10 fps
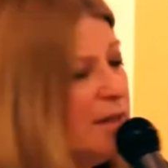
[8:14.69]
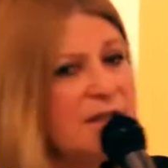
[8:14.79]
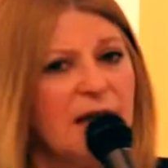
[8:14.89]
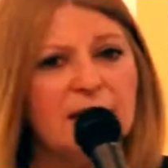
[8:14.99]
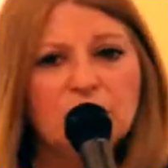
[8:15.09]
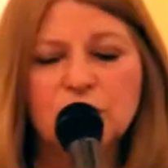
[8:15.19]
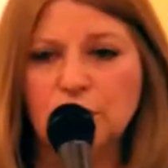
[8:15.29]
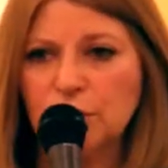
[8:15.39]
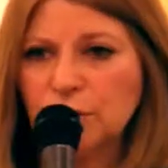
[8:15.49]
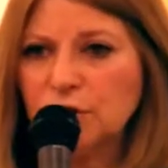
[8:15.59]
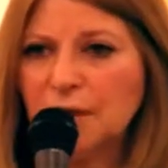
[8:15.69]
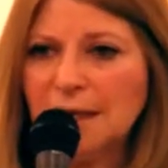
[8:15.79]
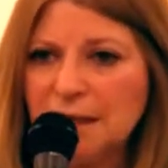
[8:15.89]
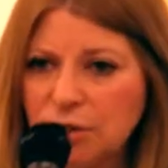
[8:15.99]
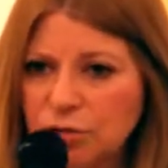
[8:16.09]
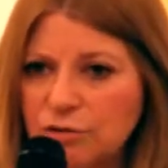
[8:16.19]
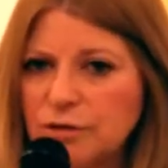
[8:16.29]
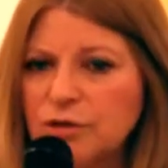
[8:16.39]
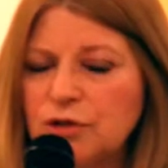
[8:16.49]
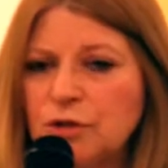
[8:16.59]
a site search, an
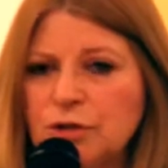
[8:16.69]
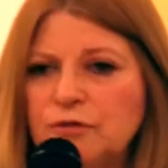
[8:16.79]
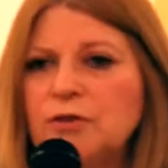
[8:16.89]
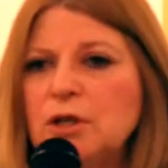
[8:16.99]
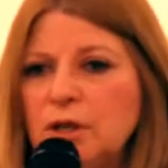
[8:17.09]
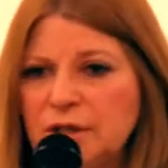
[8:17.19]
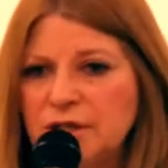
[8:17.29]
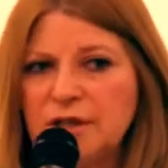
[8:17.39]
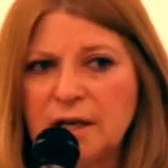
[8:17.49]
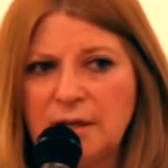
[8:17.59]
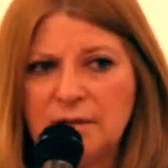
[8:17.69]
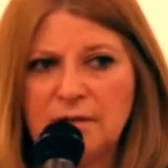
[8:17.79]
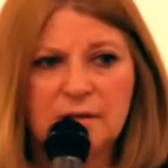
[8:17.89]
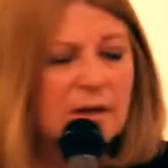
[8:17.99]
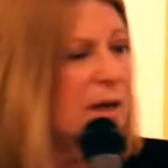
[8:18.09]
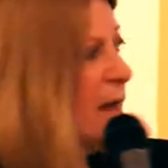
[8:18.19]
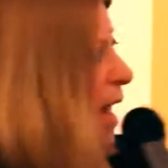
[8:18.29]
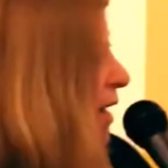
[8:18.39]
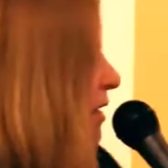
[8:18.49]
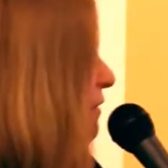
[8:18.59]
internal search for large sites.
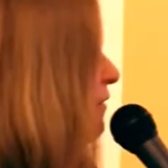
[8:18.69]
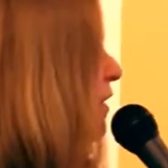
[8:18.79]
And then